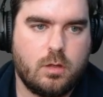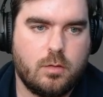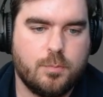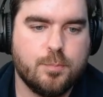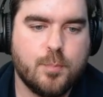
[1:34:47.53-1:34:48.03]

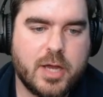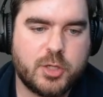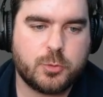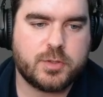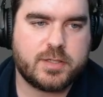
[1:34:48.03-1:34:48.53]
Might as
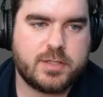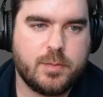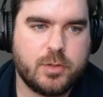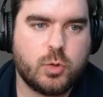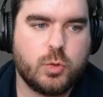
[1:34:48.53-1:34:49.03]
well succeed
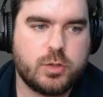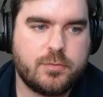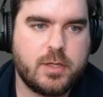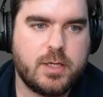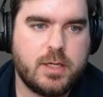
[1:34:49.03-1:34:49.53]
because of
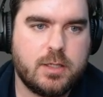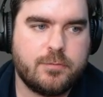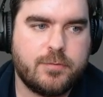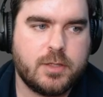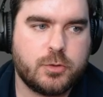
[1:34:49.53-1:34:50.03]
the
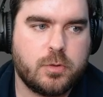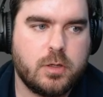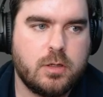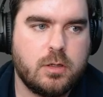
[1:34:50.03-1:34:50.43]
defense grid.